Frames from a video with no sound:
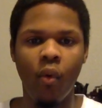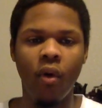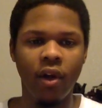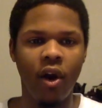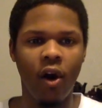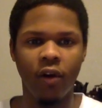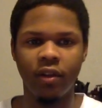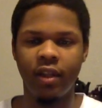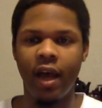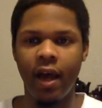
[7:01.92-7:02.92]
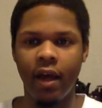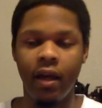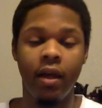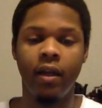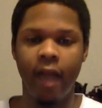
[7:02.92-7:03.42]
point guards that
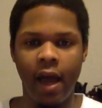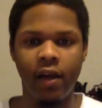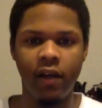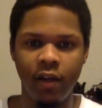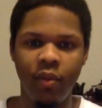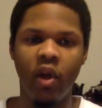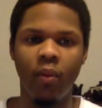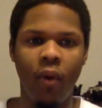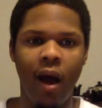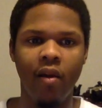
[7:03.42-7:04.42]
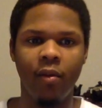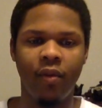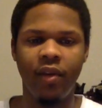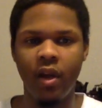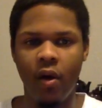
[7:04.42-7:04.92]
could be a problem if
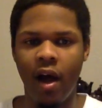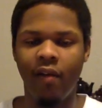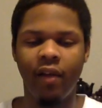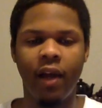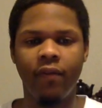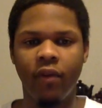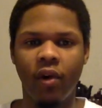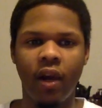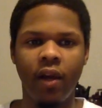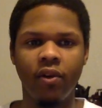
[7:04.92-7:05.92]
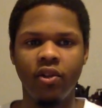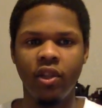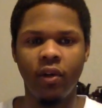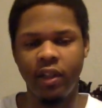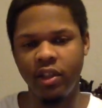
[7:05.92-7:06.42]
he don't have the effort or energy,
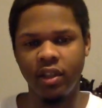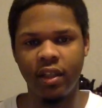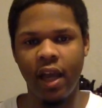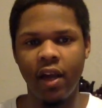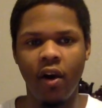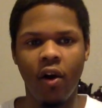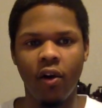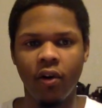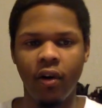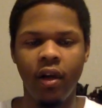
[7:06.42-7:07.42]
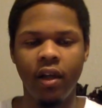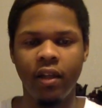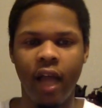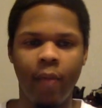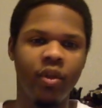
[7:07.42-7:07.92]
or he just can't guard
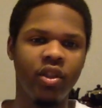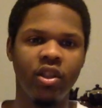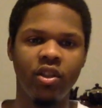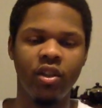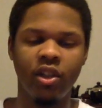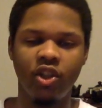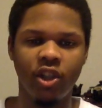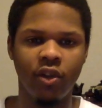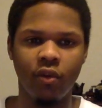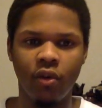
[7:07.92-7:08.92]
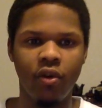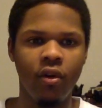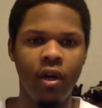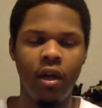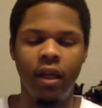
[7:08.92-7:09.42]
that position in general.
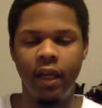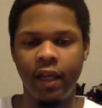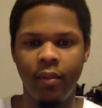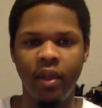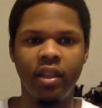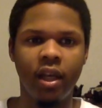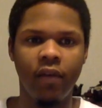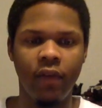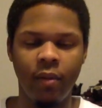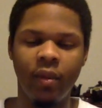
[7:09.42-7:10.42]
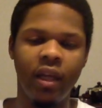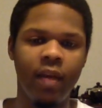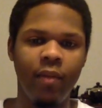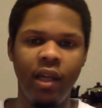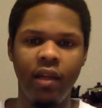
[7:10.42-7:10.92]
It could be tough for him to
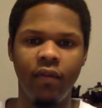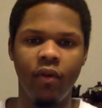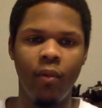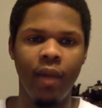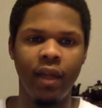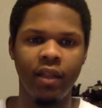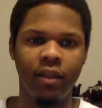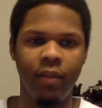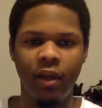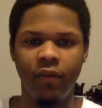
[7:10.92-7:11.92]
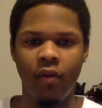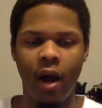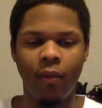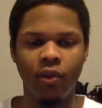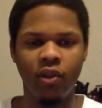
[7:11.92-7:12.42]
get meaningful minutes and meaningful
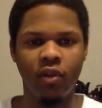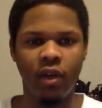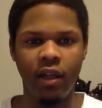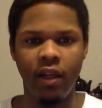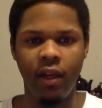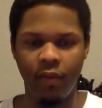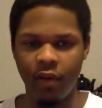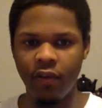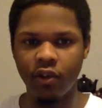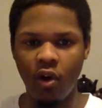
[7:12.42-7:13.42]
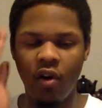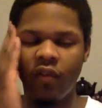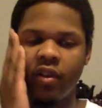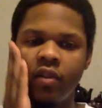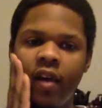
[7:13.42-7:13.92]
opportunity, even if his
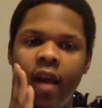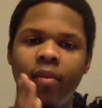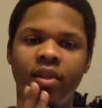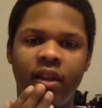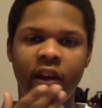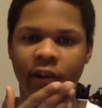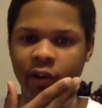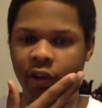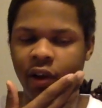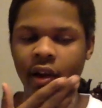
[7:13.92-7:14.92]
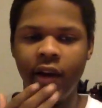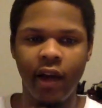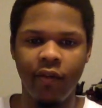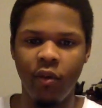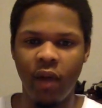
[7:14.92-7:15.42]
offensive game is there.
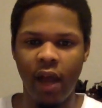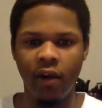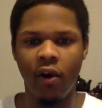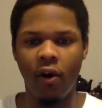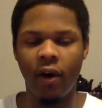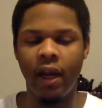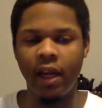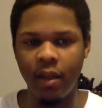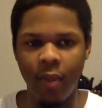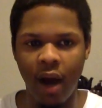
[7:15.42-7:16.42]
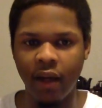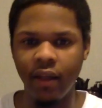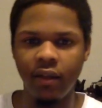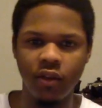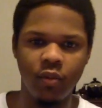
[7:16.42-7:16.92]
If you can't guard
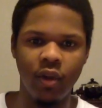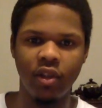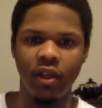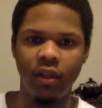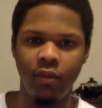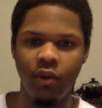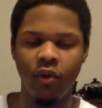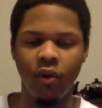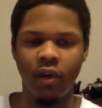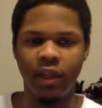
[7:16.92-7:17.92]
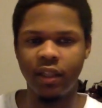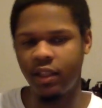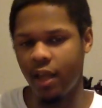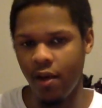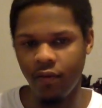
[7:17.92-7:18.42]
anybody, especially when you're going against
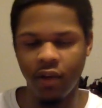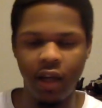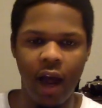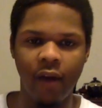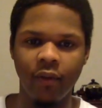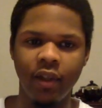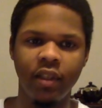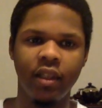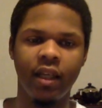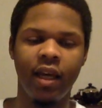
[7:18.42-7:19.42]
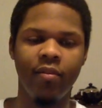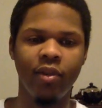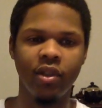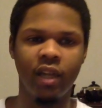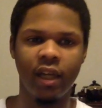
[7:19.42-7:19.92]
Steph, the Kyries, the
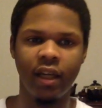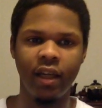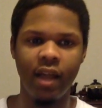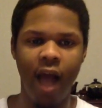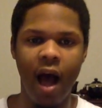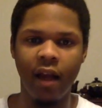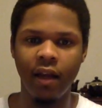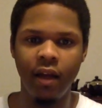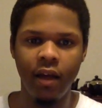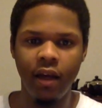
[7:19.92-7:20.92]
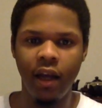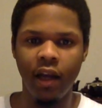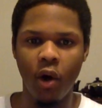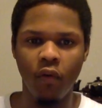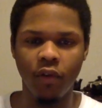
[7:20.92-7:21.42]
Kimbas that can get hot and
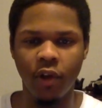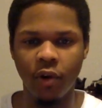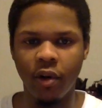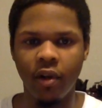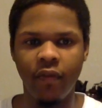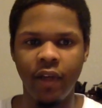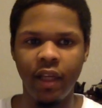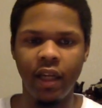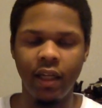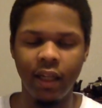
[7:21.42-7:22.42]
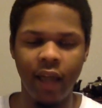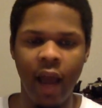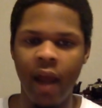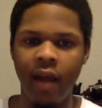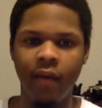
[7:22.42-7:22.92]
go for 30 to 50 in a
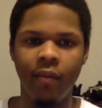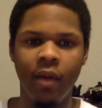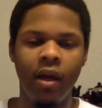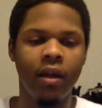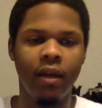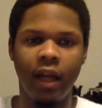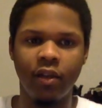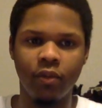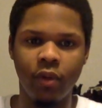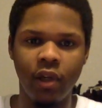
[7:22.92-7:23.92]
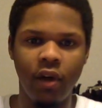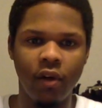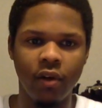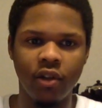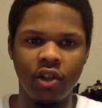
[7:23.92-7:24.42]
game, that's really going
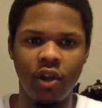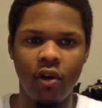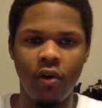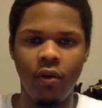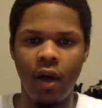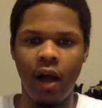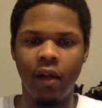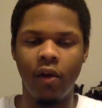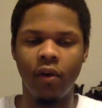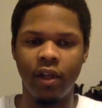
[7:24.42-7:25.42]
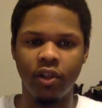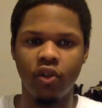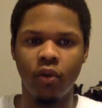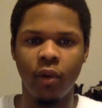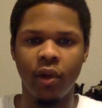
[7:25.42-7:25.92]
to show how long his
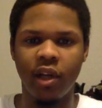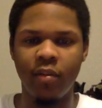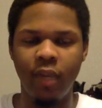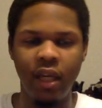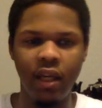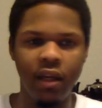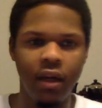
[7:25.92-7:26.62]
career can be